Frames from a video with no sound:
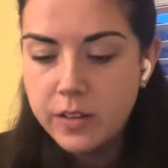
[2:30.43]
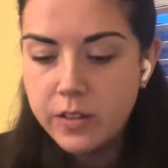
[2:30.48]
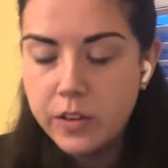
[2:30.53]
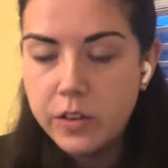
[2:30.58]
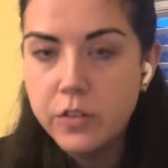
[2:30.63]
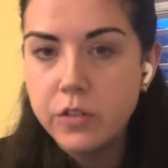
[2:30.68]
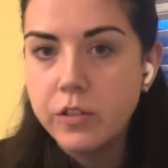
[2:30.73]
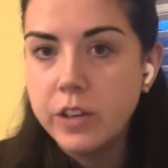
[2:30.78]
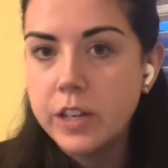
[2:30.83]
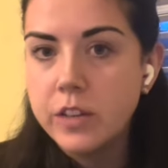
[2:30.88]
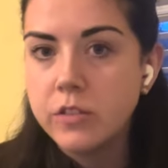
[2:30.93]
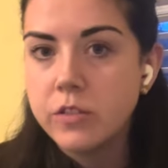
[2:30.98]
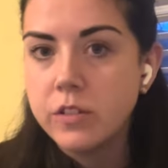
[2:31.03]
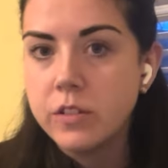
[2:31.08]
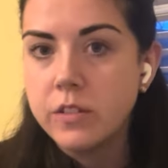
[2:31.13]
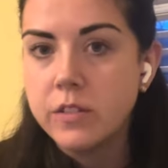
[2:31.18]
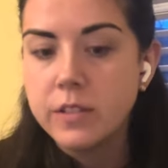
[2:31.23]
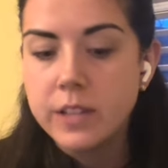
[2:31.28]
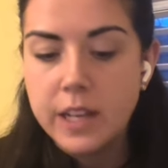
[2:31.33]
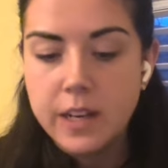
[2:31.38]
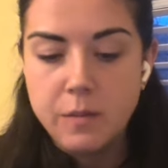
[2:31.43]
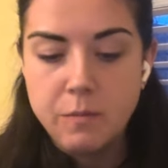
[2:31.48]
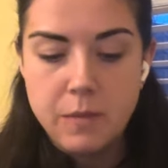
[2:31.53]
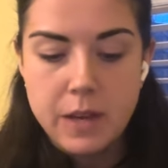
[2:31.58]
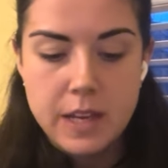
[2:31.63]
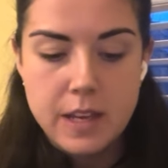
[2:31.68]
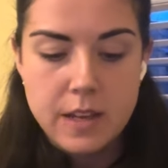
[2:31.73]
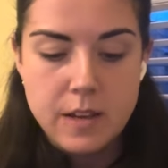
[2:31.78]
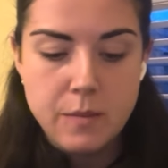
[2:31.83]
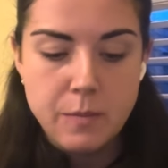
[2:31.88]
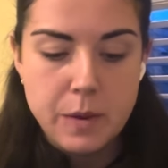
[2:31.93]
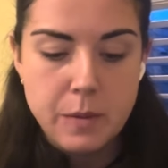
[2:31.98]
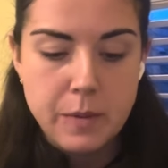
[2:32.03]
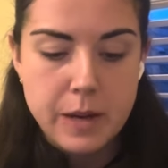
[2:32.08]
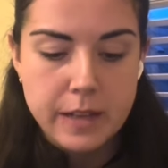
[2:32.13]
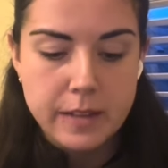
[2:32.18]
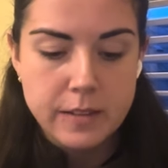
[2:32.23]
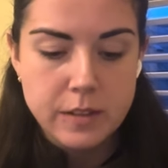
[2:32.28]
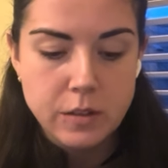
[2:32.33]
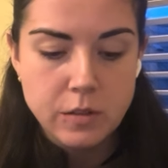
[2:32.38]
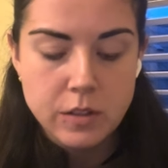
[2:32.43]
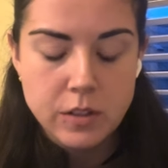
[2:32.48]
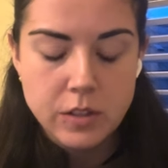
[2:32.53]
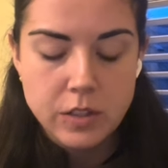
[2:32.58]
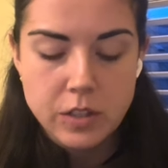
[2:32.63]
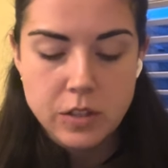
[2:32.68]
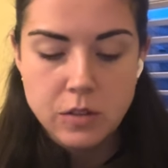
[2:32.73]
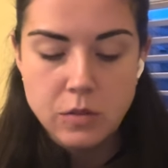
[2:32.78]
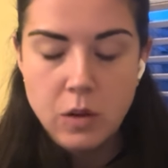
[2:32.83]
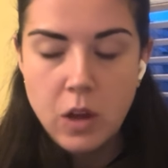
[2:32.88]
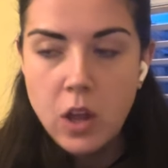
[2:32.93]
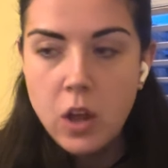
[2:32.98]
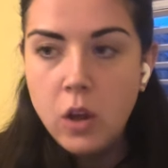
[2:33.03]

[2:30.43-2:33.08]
the duration that it may be best suited to,